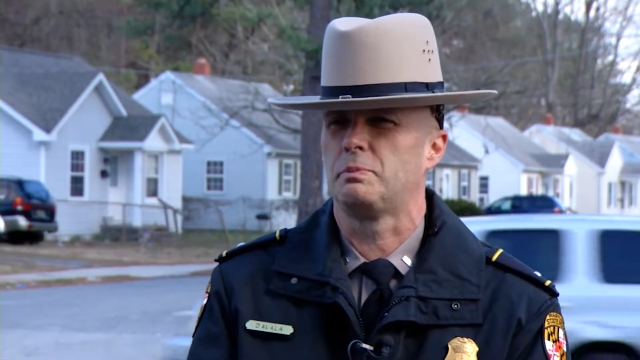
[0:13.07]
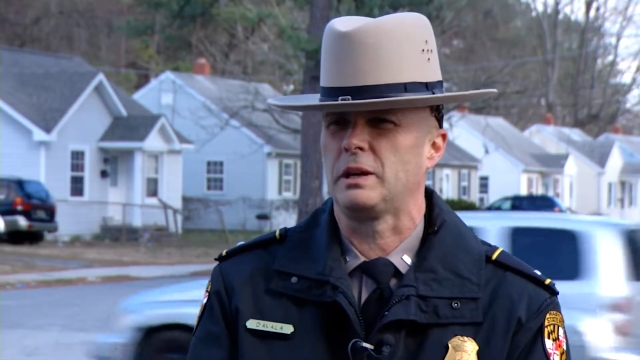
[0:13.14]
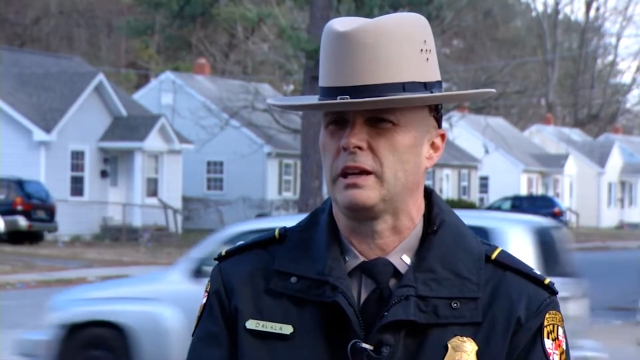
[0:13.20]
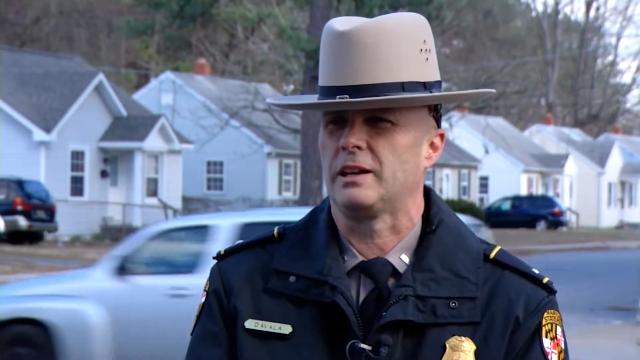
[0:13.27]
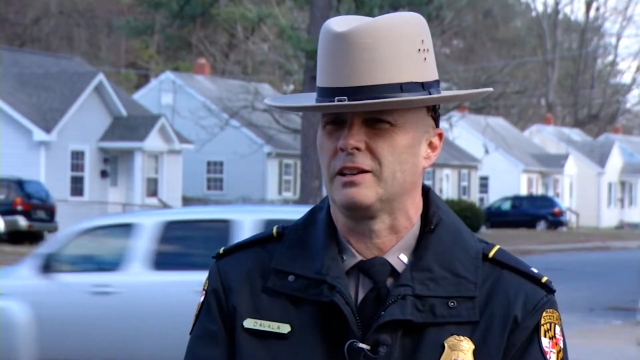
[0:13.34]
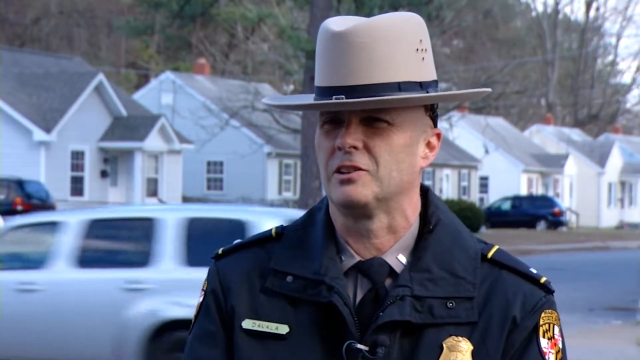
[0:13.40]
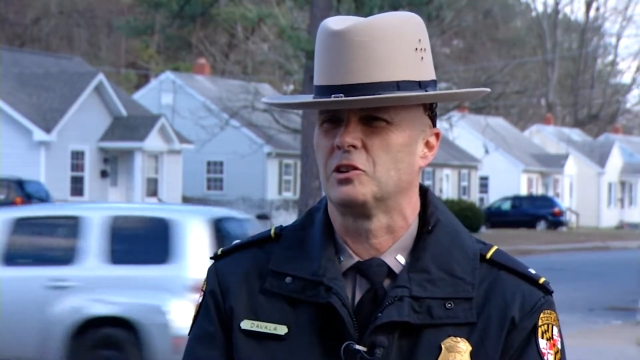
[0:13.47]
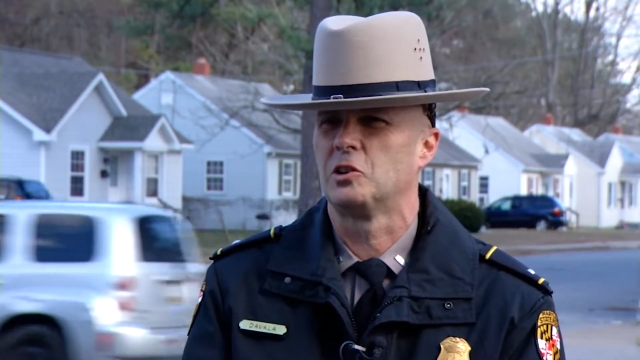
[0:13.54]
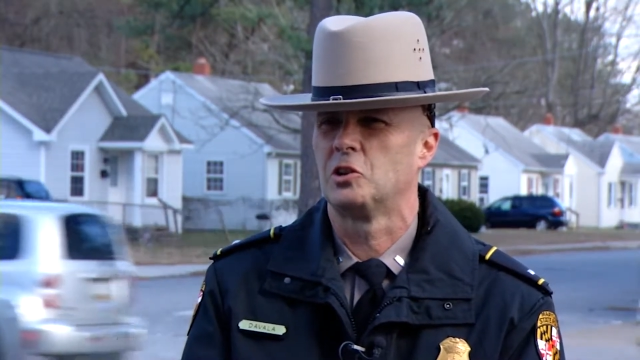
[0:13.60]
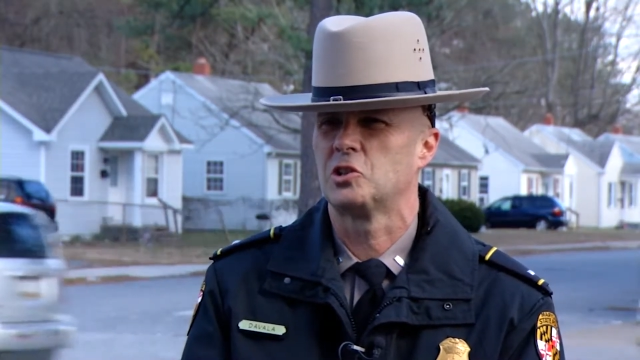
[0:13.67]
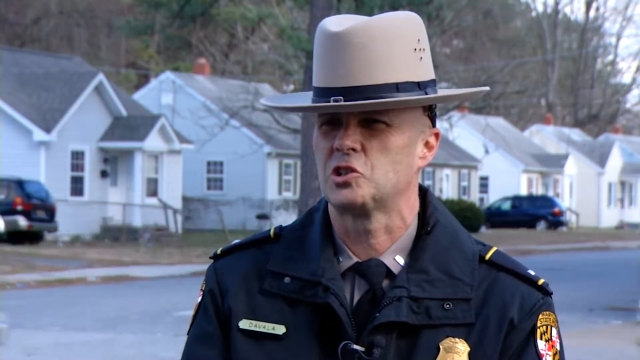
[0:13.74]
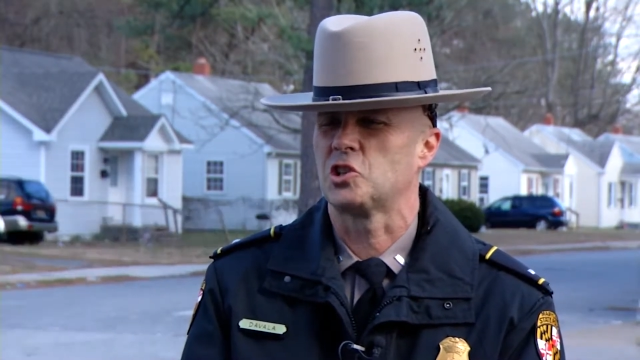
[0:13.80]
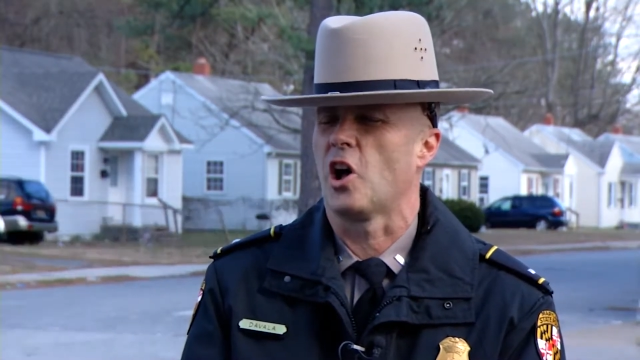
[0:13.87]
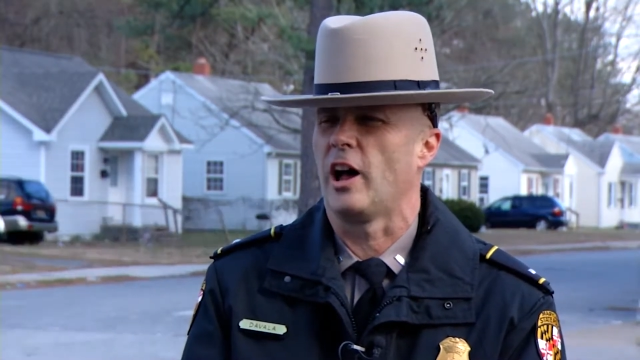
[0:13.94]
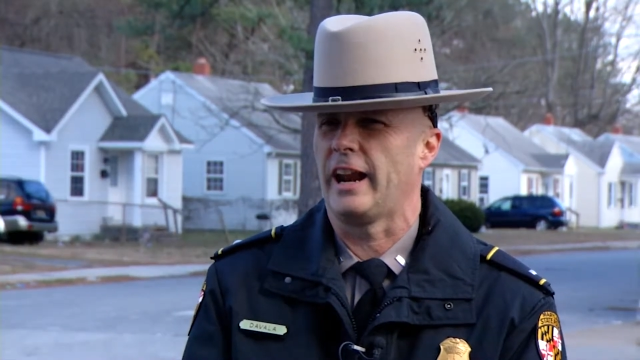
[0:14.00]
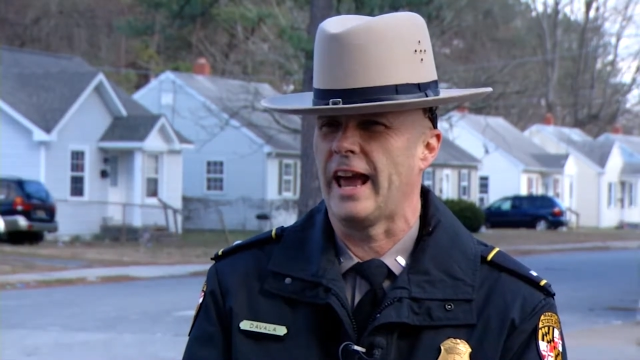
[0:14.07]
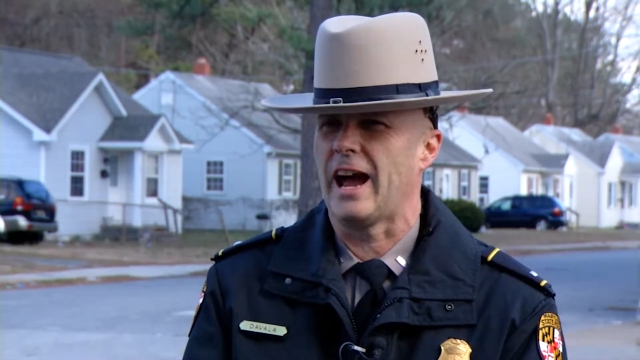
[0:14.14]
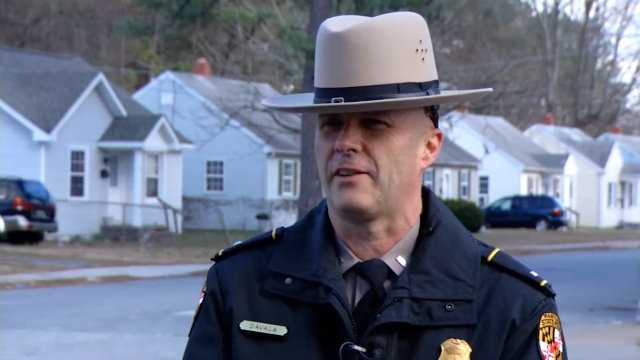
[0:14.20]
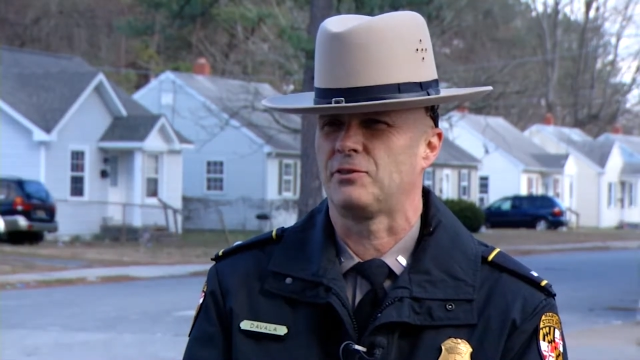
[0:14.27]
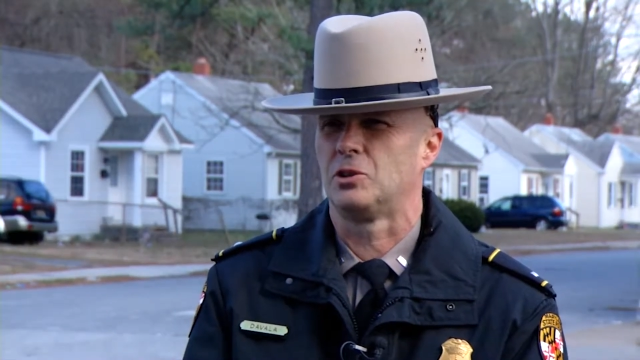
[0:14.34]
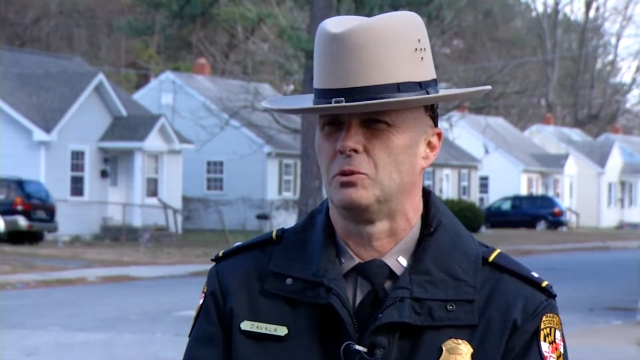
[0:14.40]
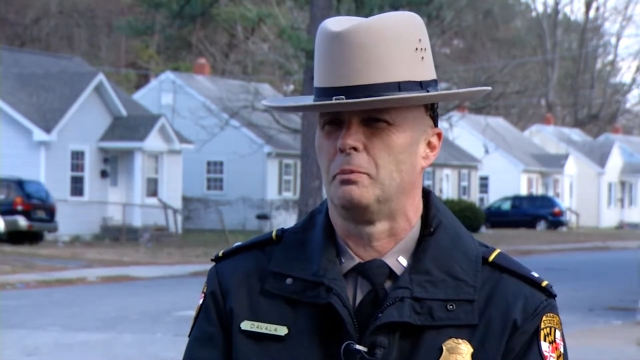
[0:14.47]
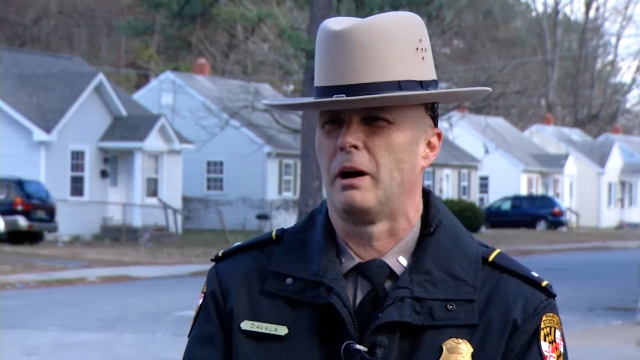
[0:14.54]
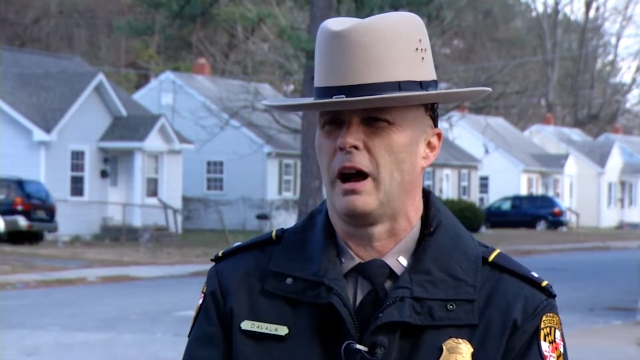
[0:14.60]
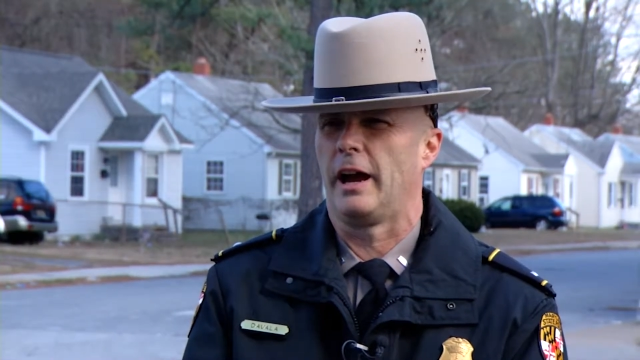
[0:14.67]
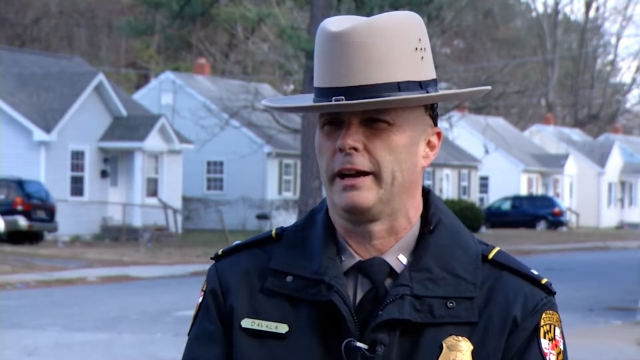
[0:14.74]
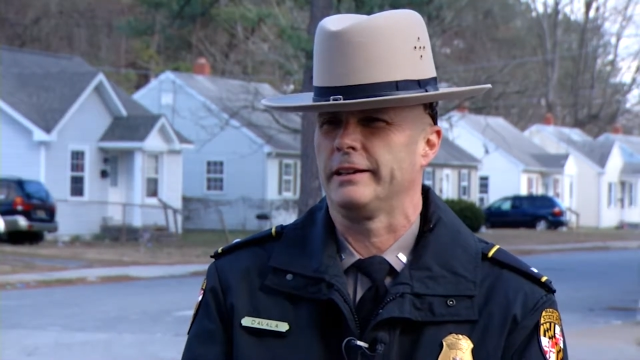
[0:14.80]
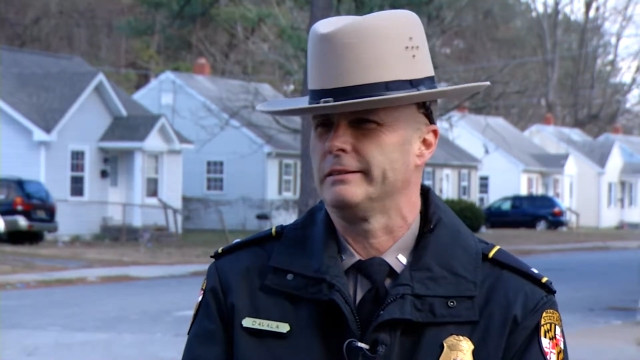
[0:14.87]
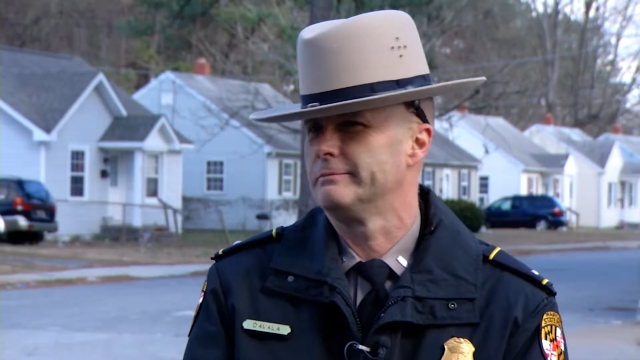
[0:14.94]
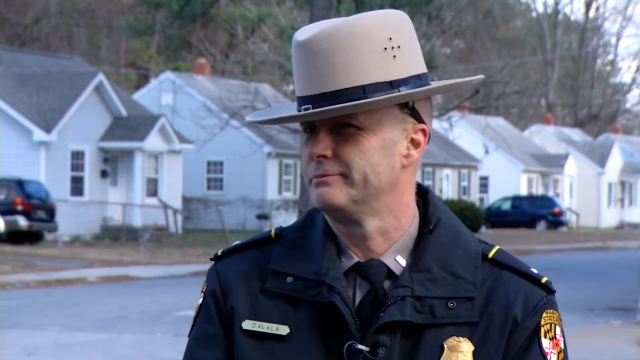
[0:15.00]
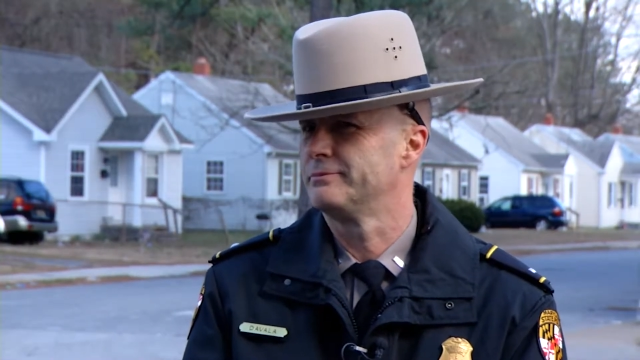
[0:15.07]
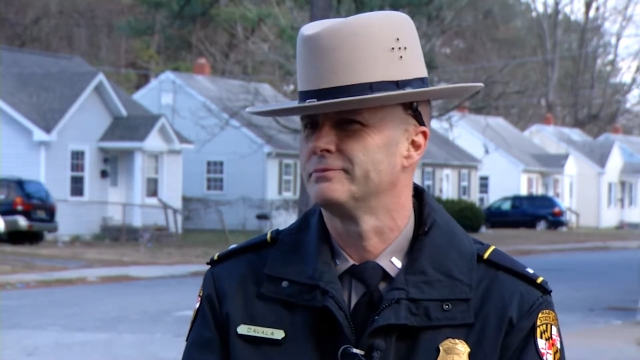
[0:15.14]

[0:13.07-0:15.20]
being sought after by